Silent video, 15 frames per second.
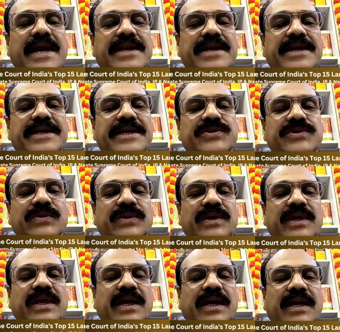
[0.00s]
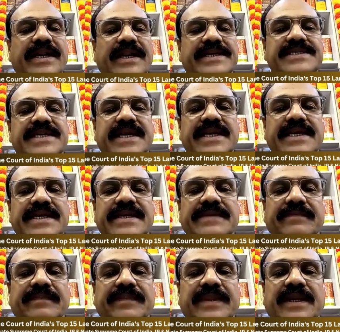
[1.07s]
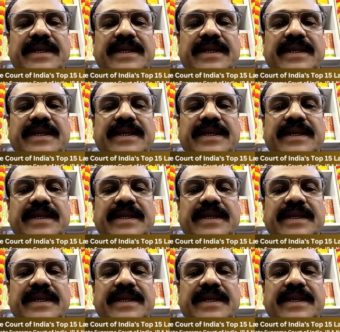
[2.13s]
And ratio: decidendi,